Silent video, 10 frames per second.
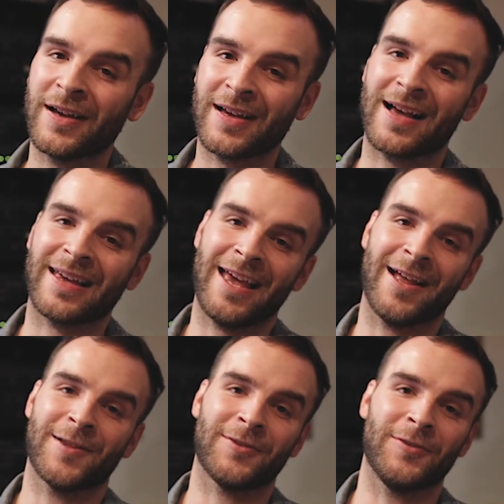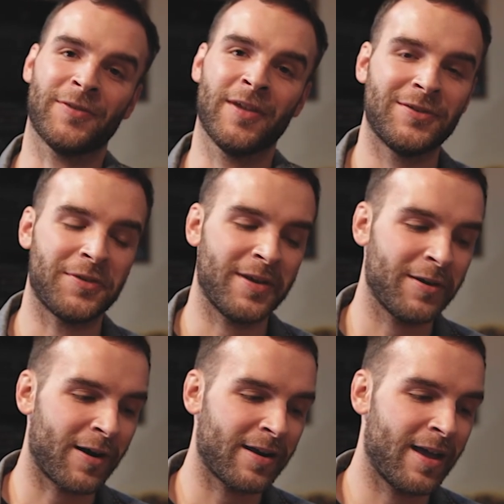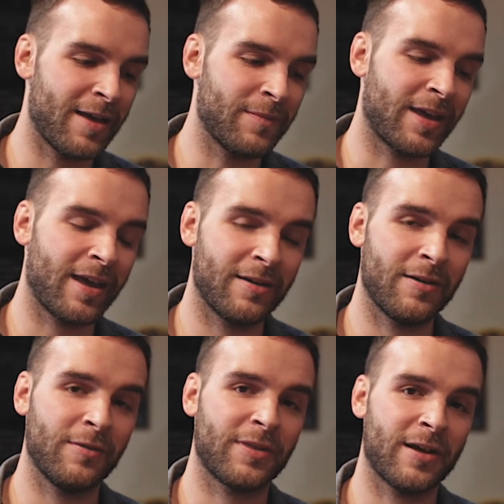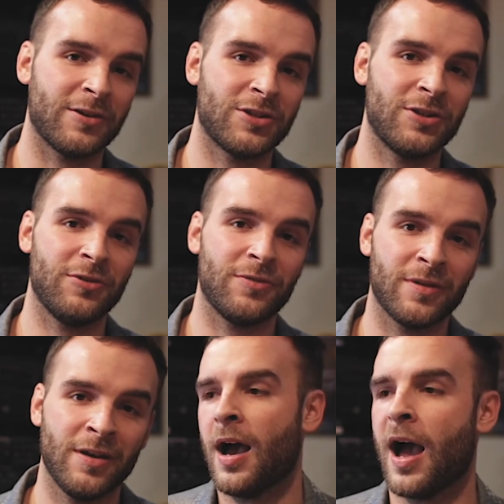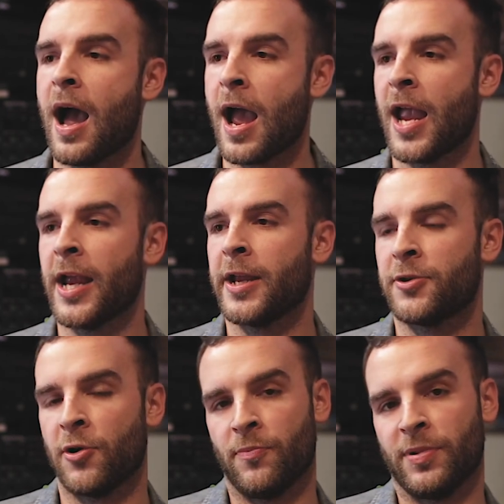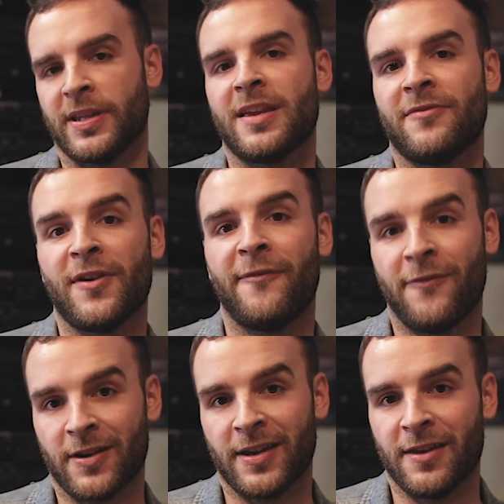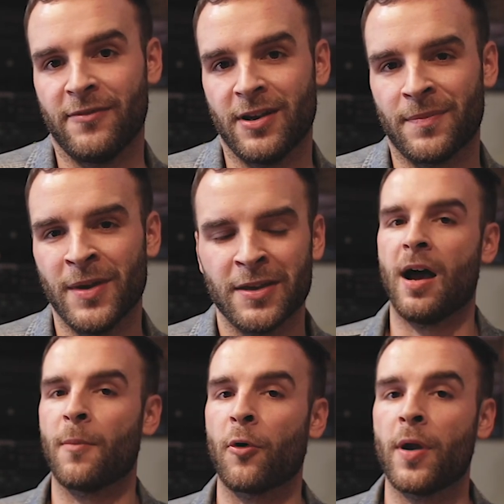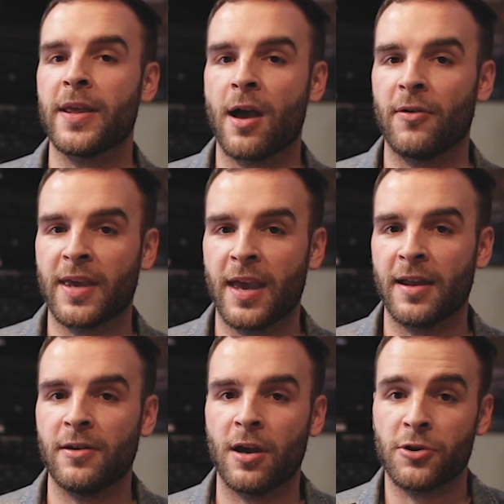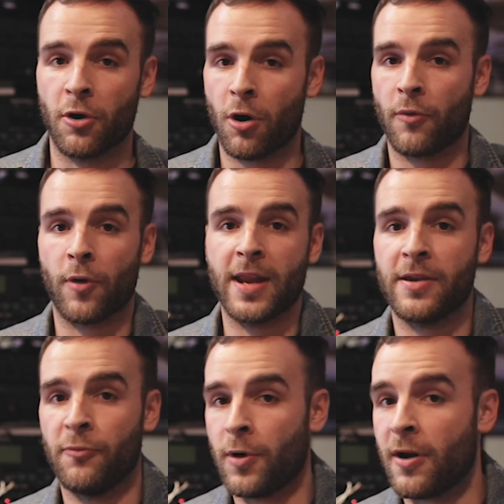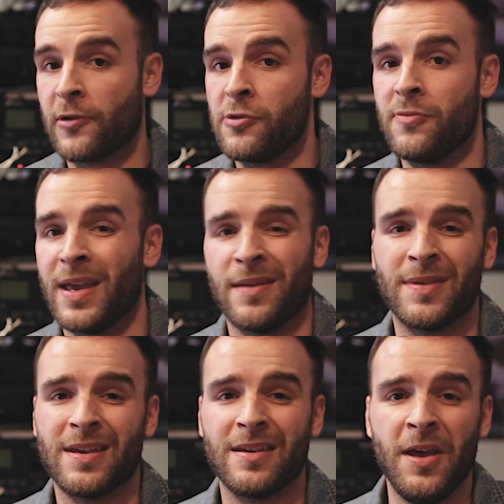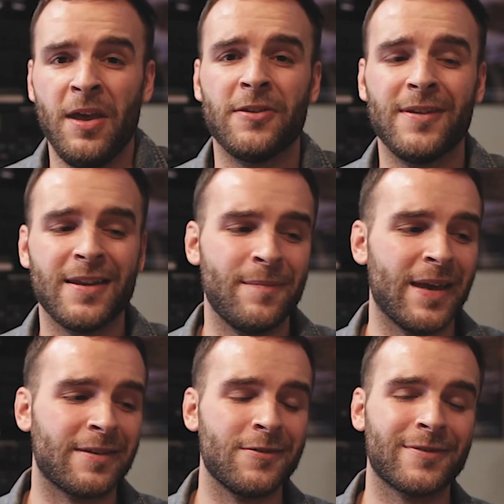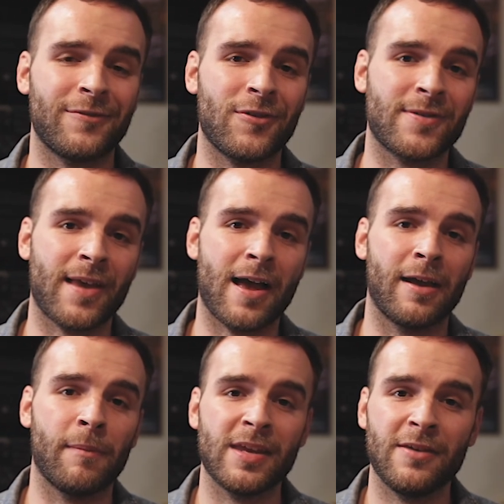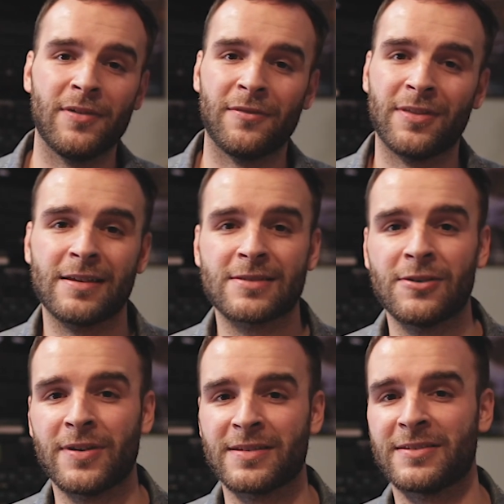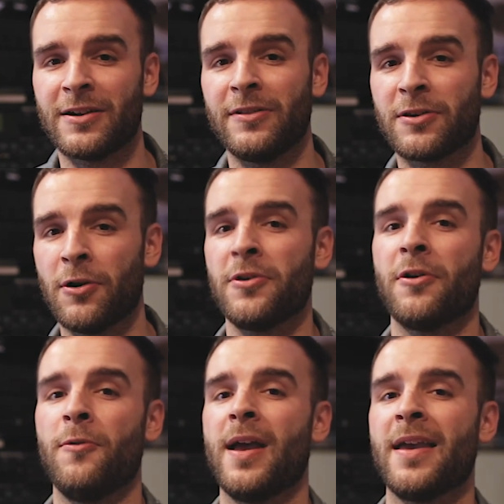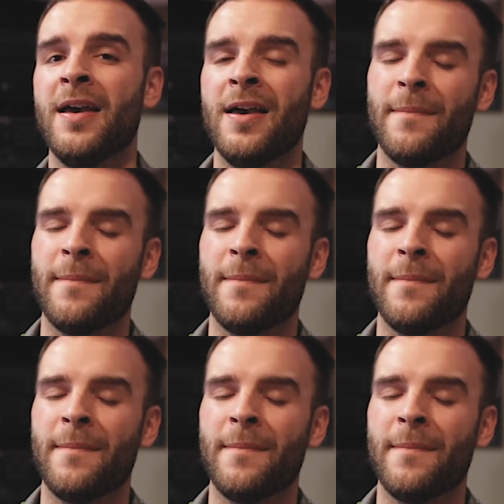got canceled. So here I am in Canada without a shoot. I don't believe in fucking giving up. I'm already out in Canada. You're already wherever you may be. You need to make use of your time. Even if things don't necessarily go your way,